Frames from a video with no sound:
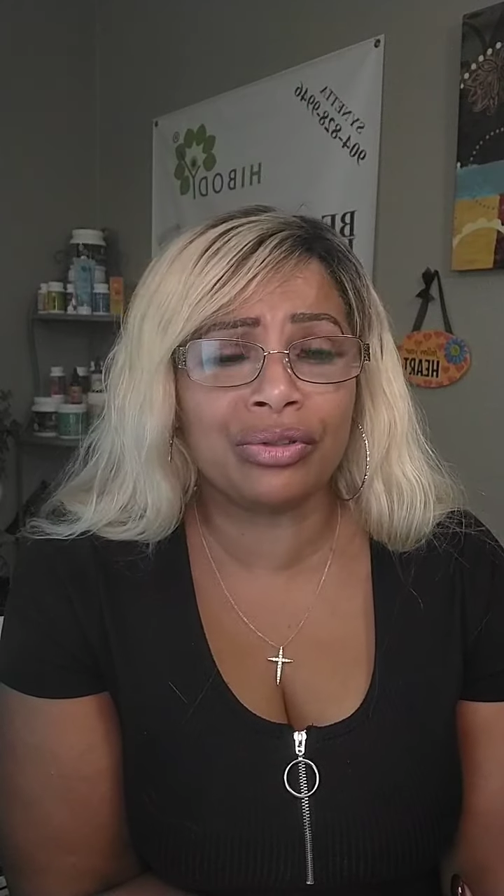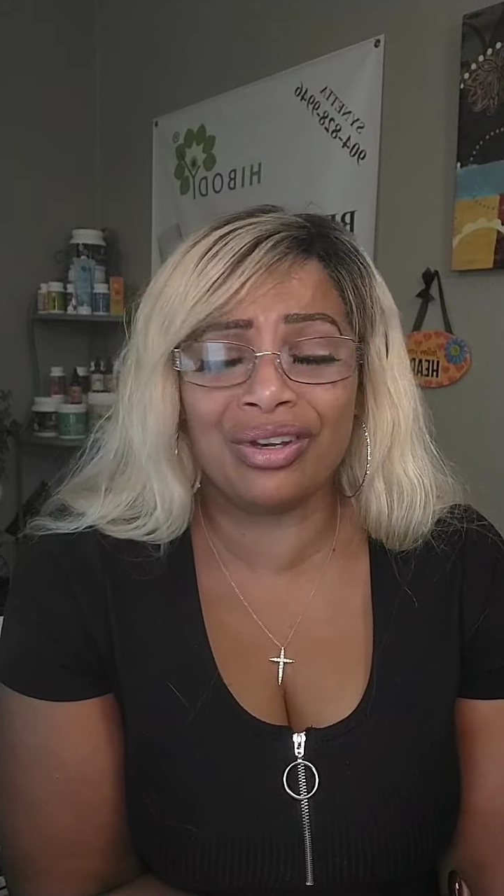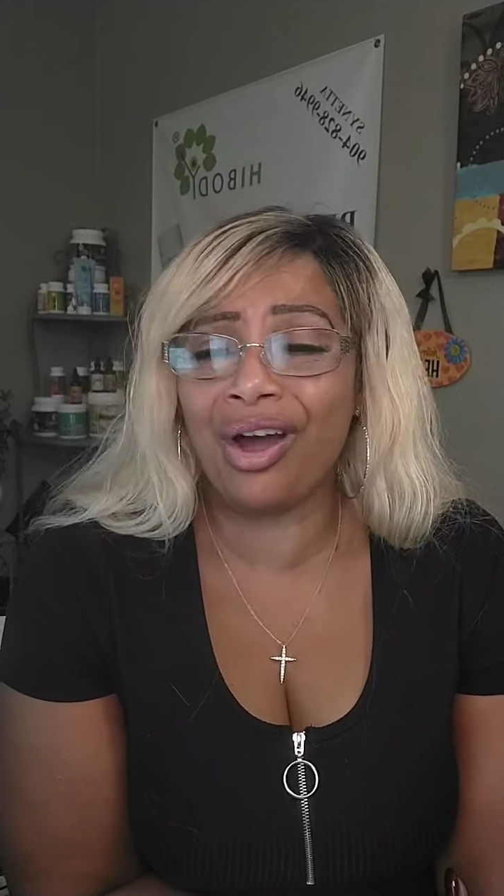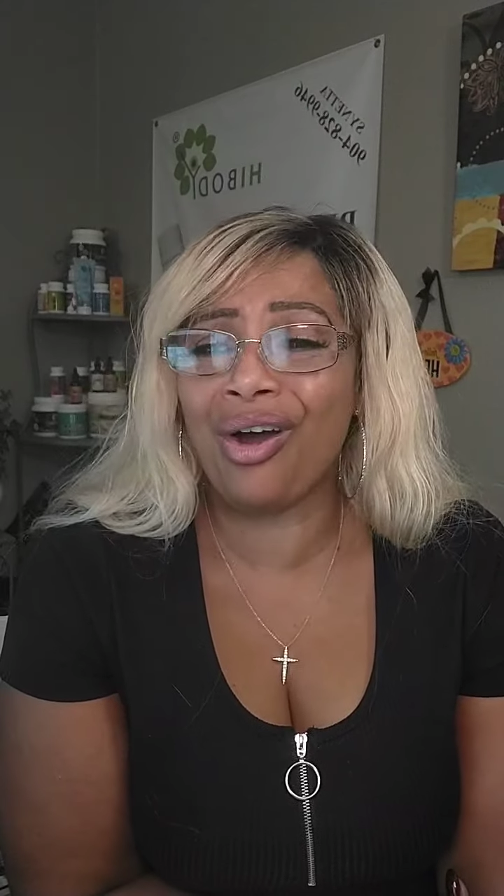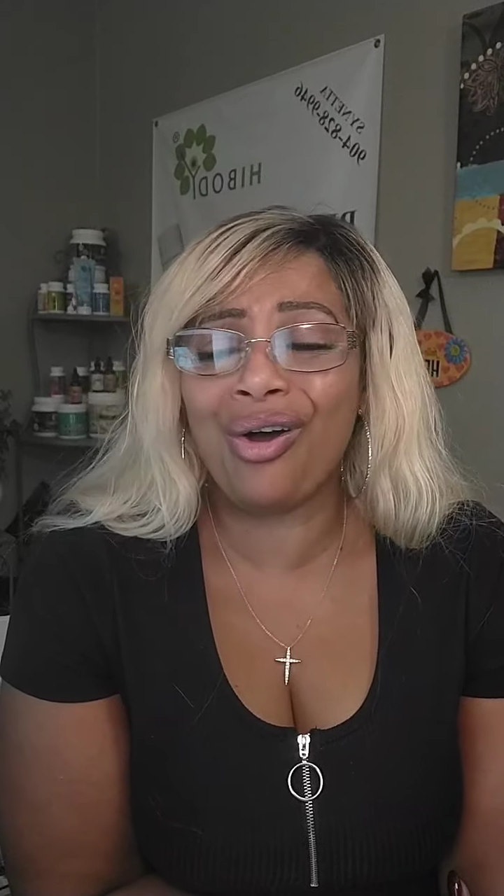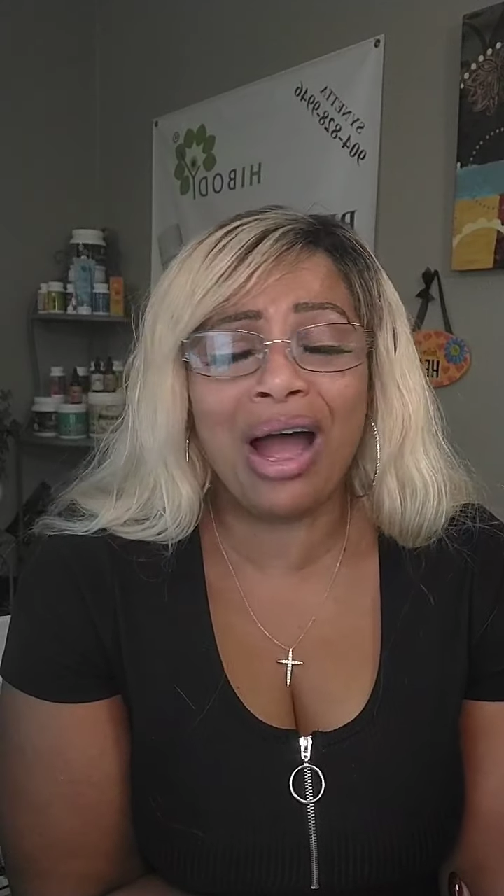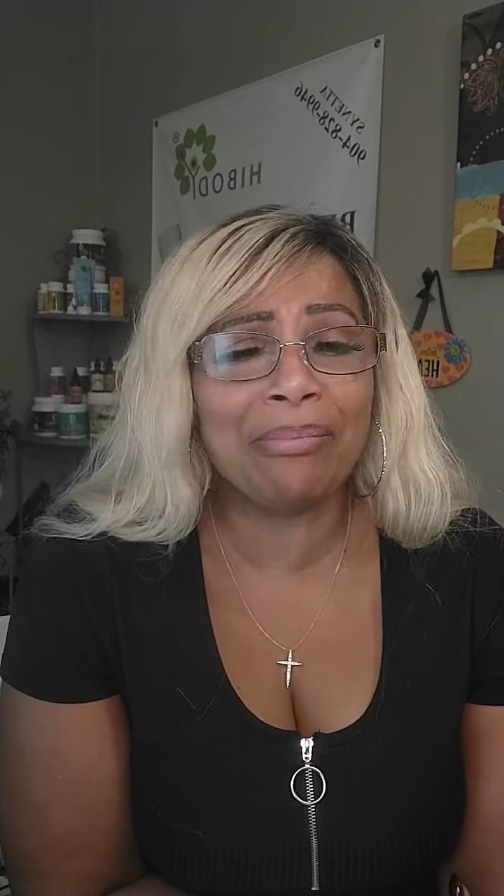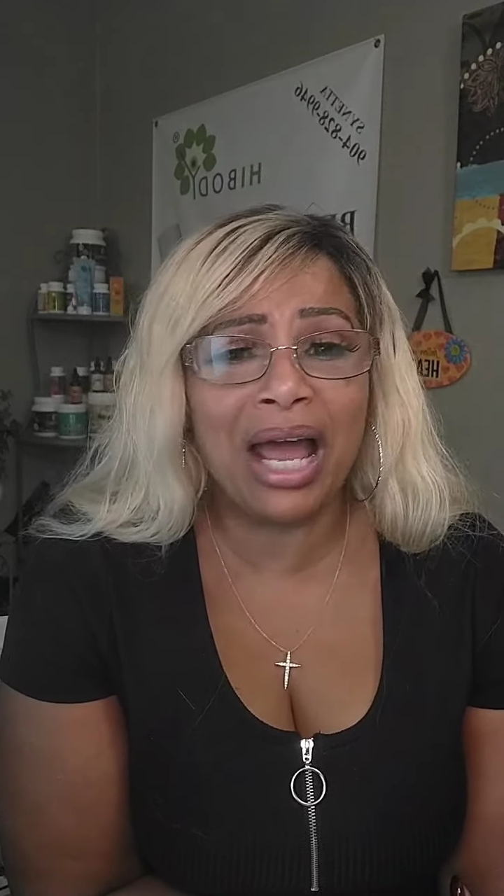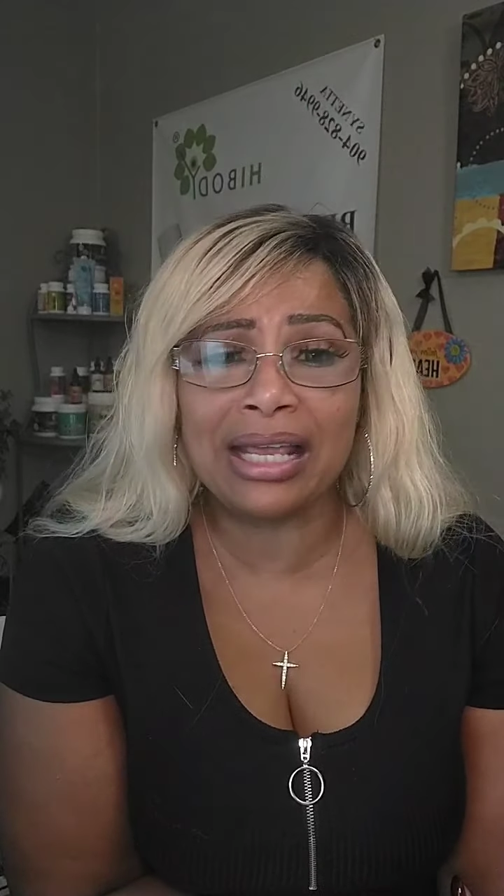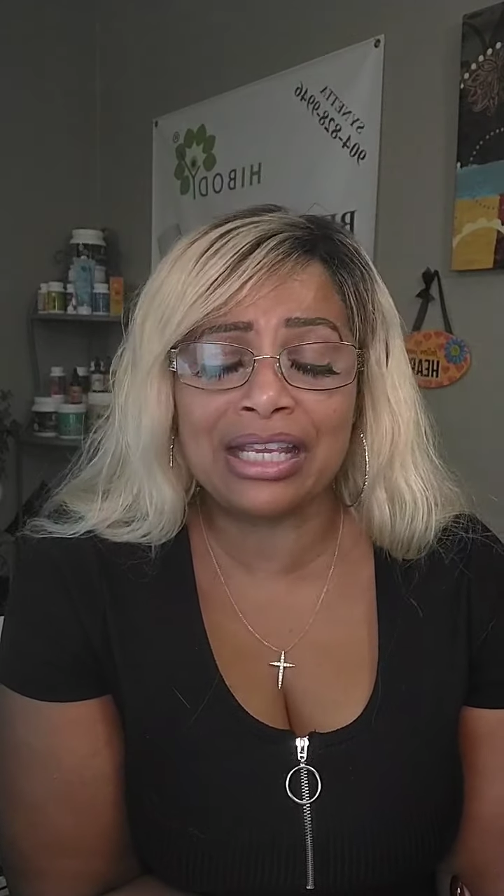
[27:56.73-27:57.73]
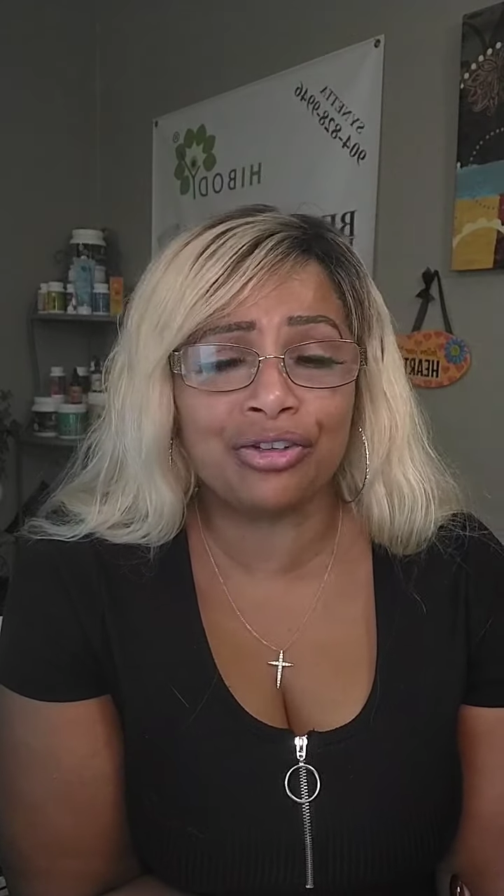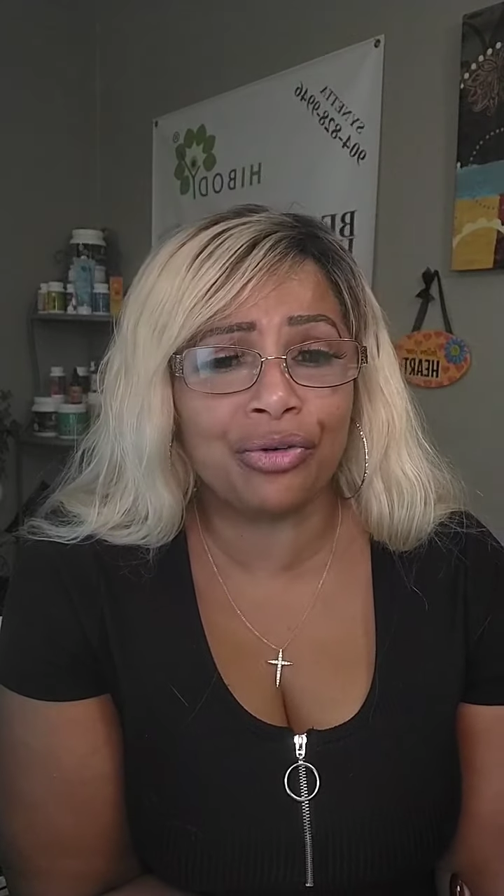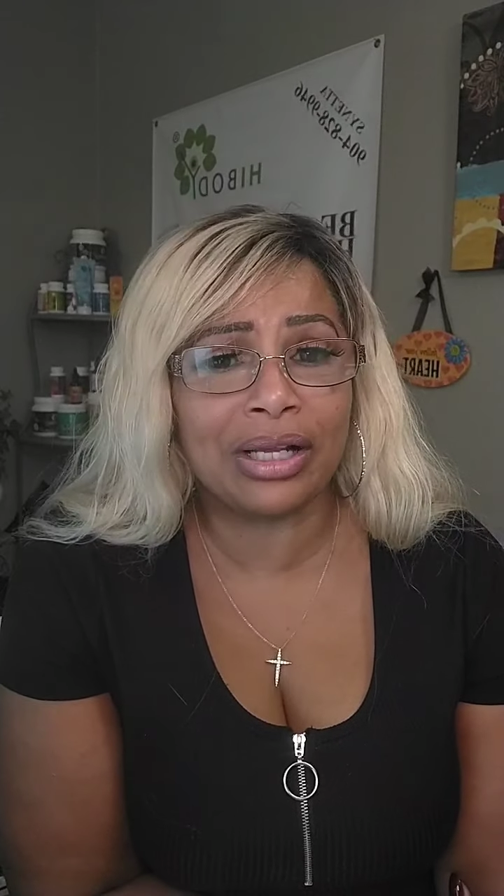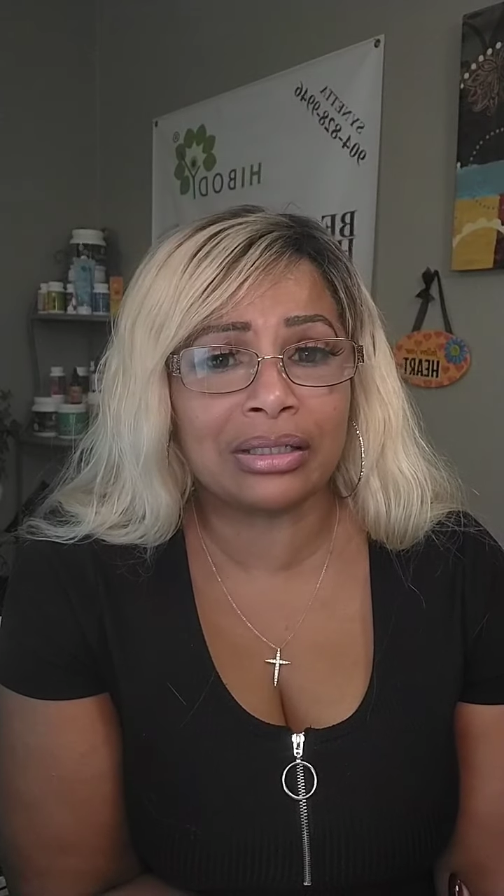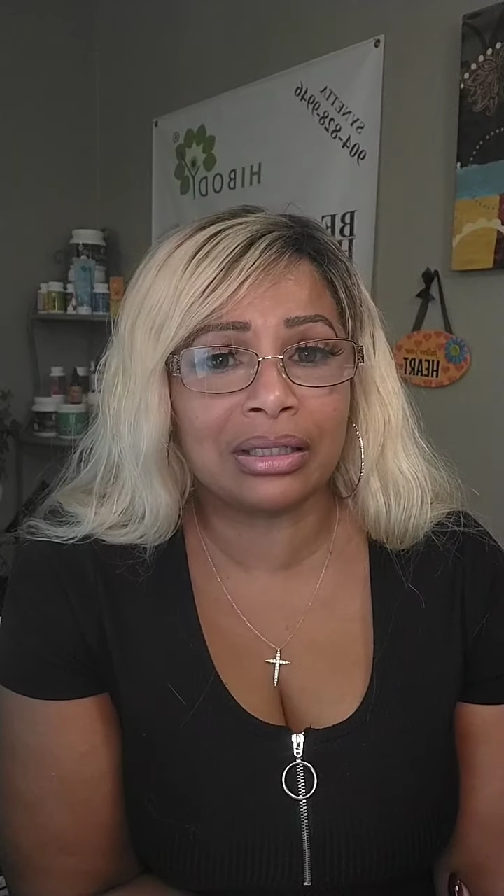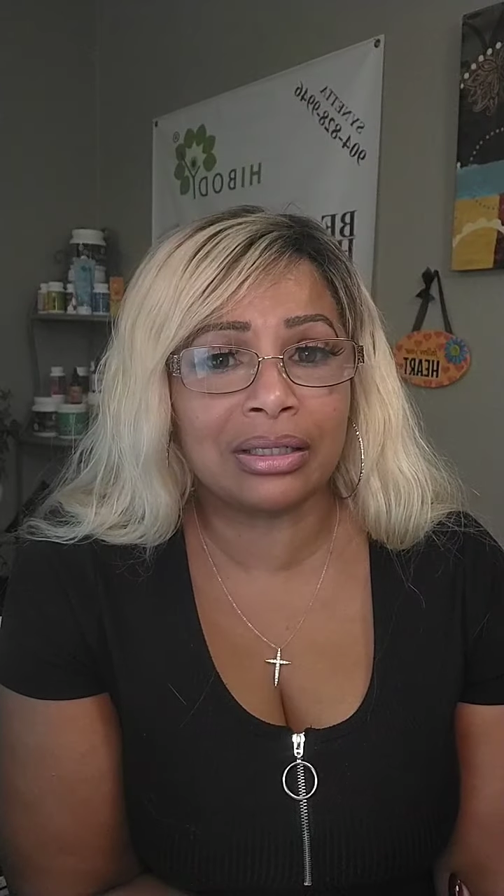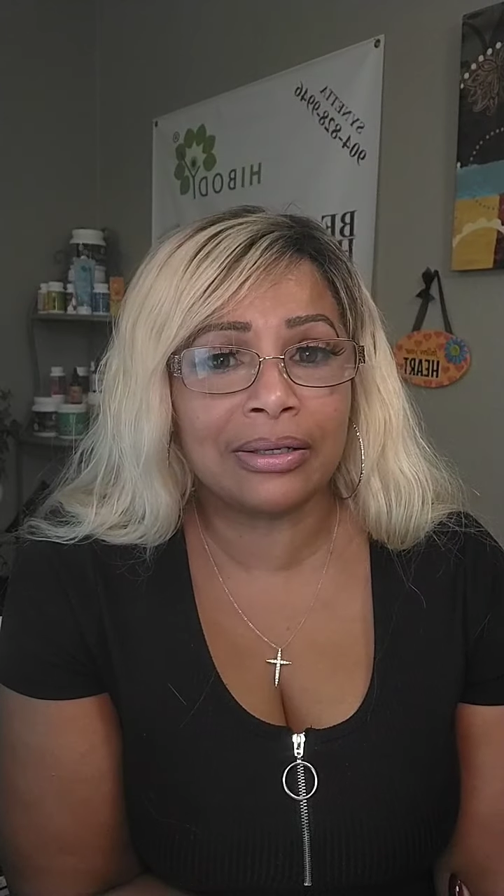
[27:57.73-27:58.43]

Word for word: No, I'm not interested.